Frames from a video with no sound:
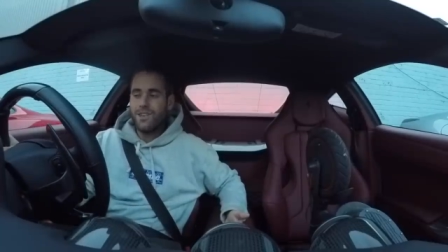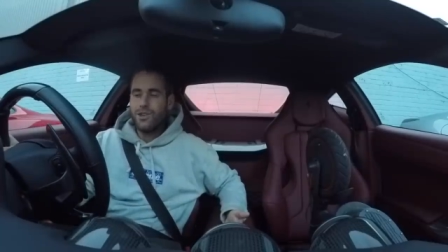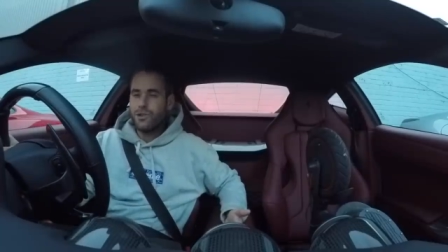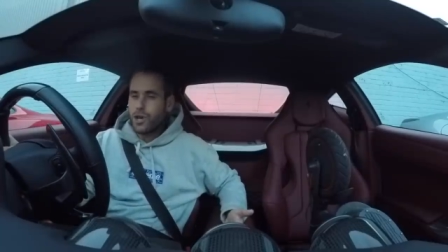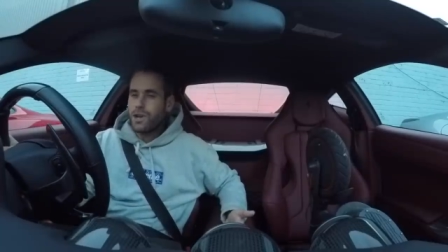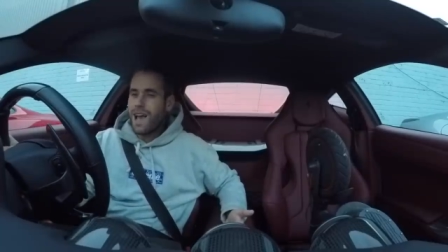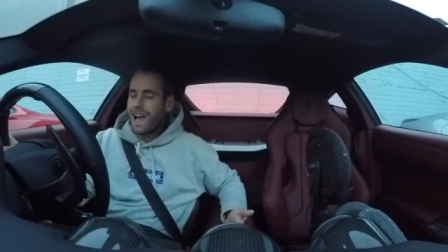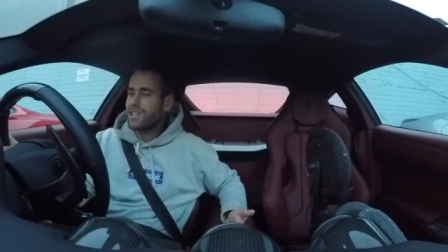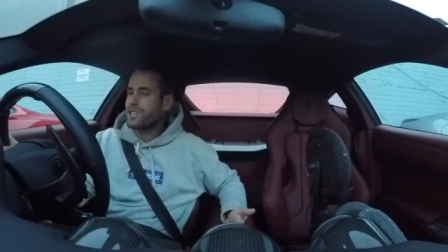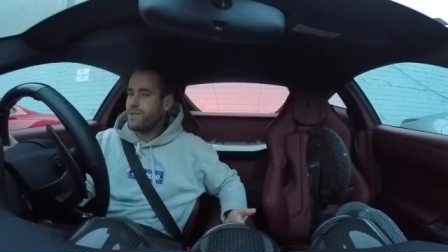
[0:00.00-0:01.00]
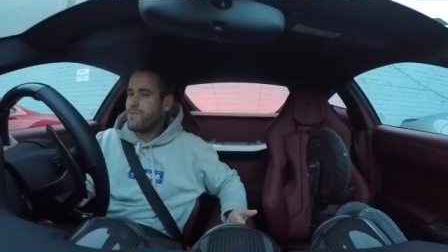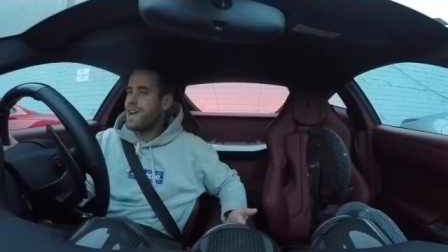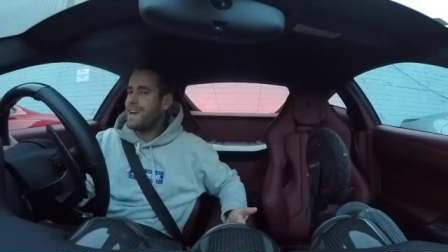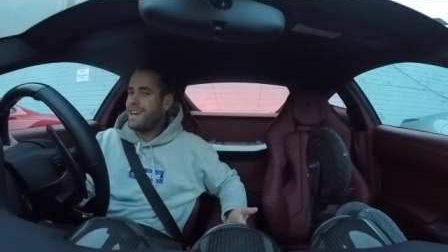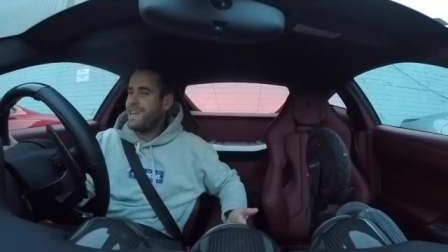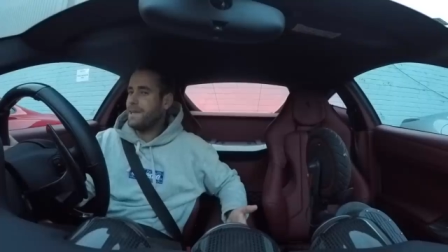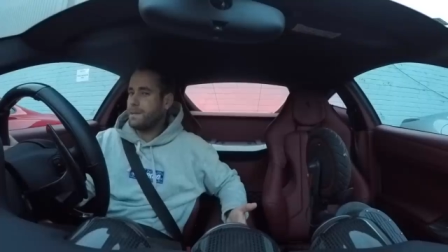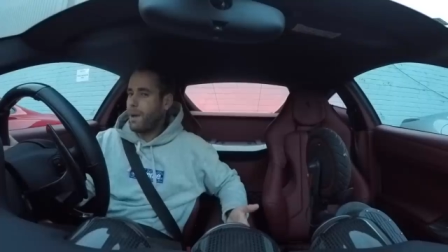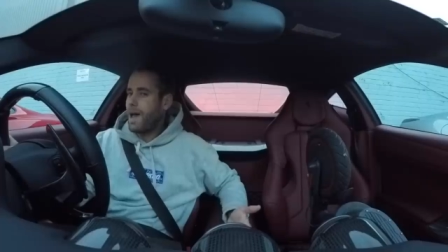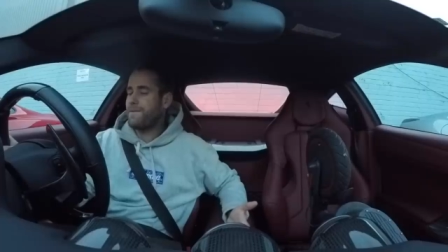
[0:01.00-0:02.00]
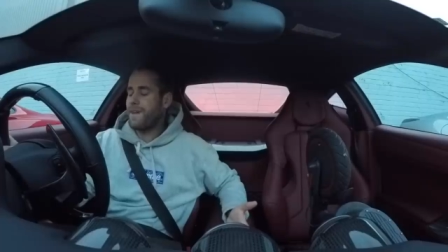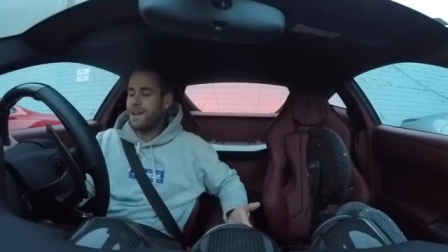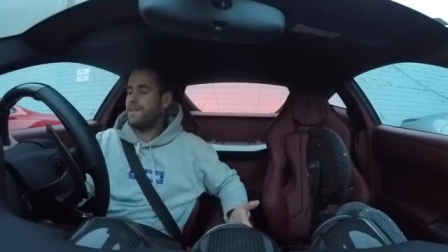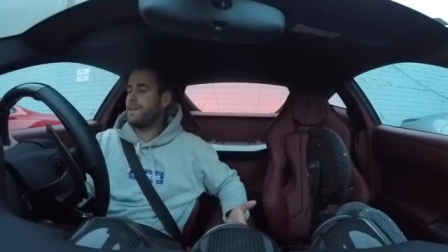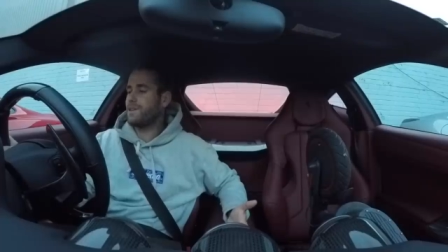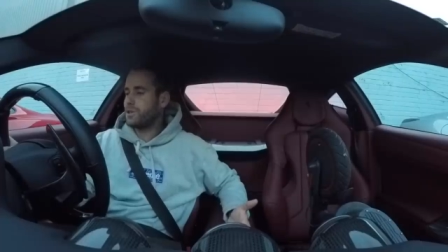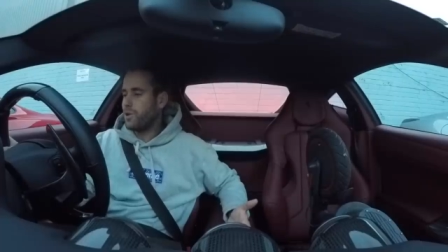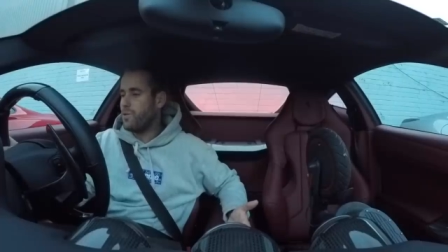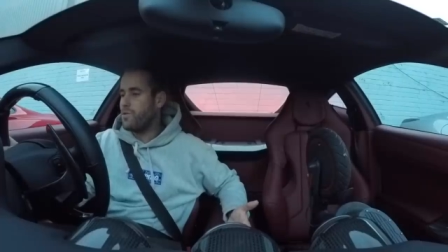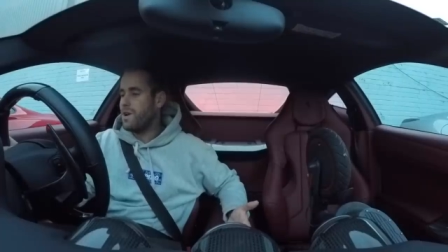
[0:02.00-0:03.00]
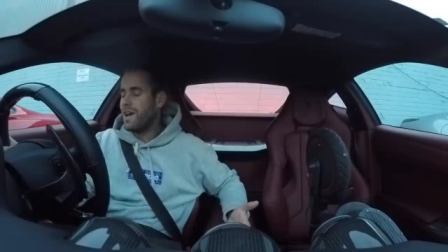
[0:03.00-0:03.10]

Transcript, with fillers: you shouldn't actually really need to pay for anything at all.